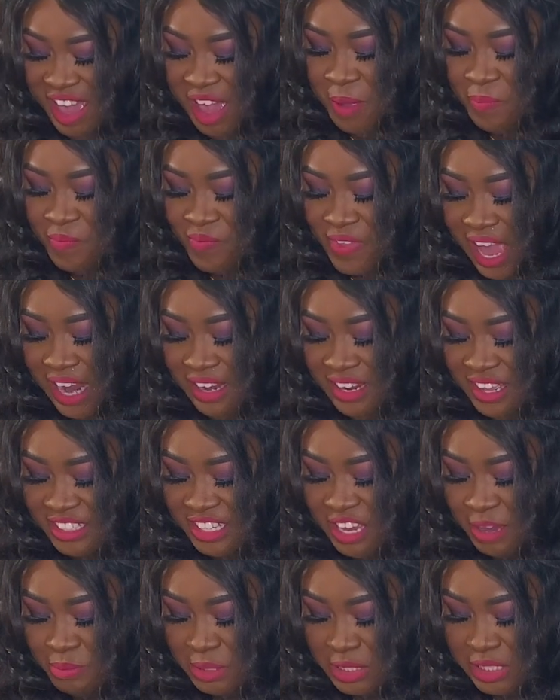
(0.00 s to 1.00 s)
I looked
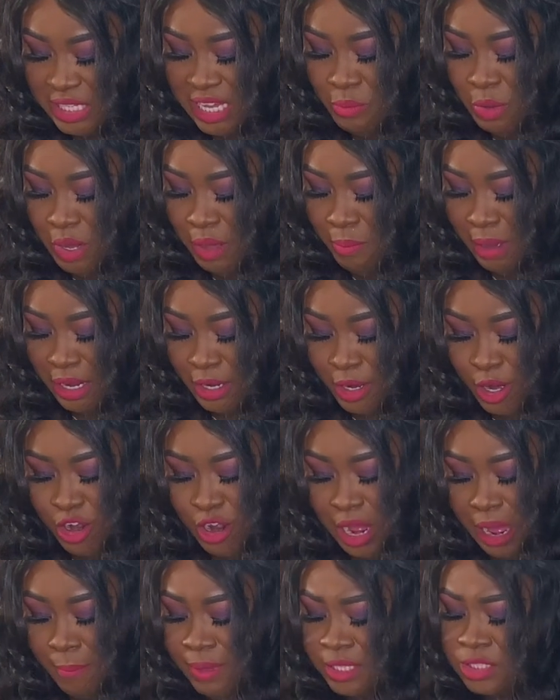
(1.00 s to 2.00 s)
up to see what my girl.
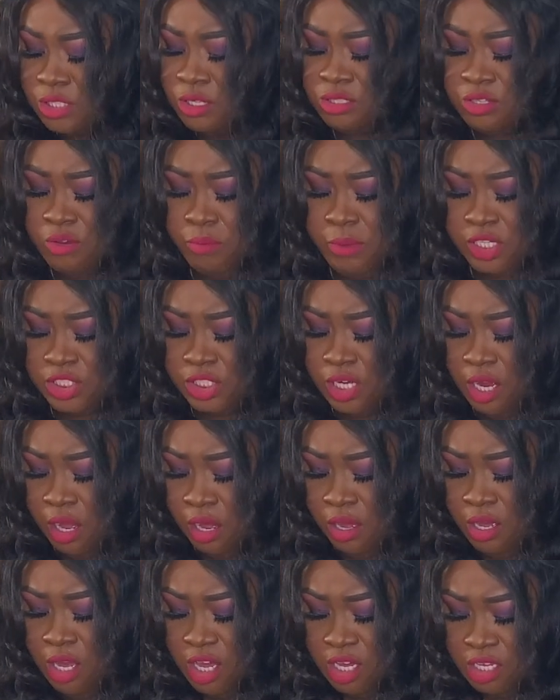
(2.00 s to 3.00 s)
I miss her so much,
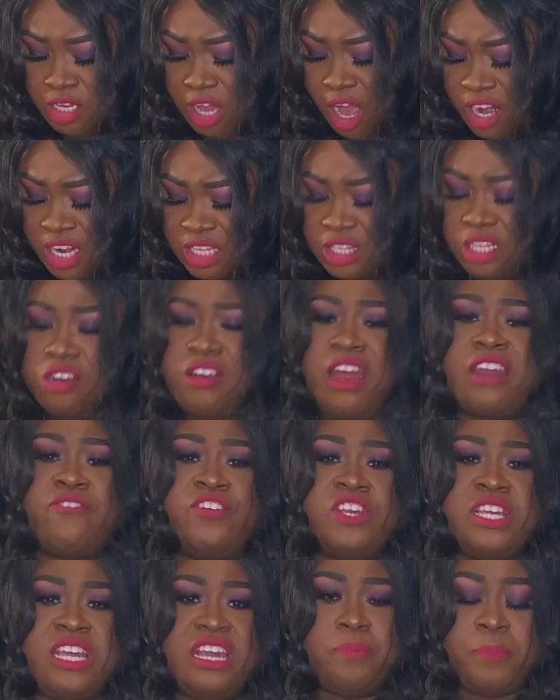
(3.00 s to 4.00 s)
y'all. Y'all need to learn how to
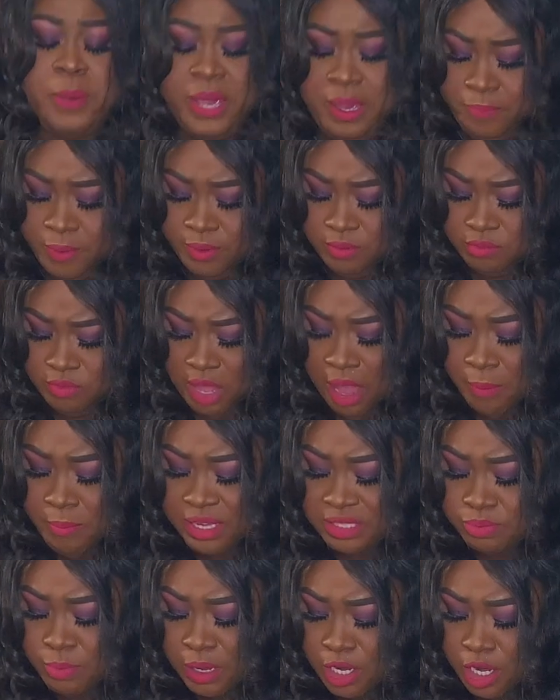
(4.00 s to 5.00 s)
forgive people. I
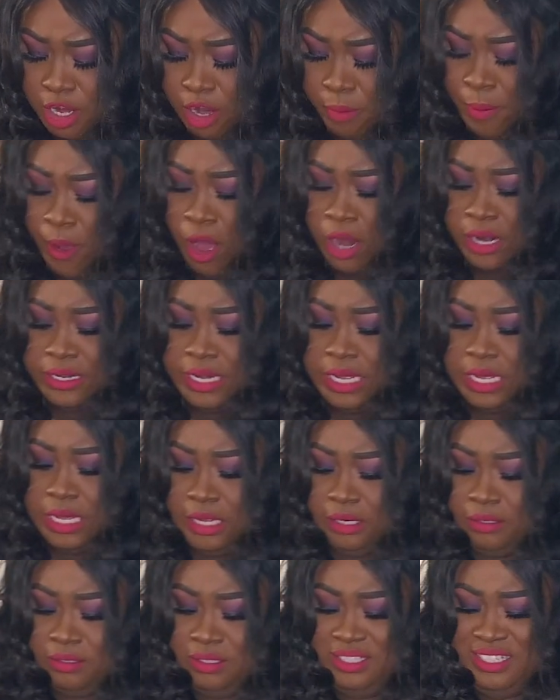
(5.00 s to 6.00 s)
miss my girl Paula
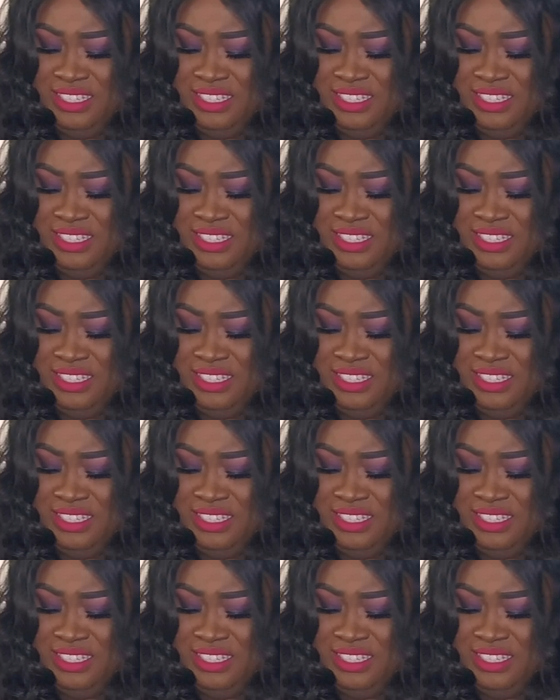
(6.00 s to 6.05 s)
Dean.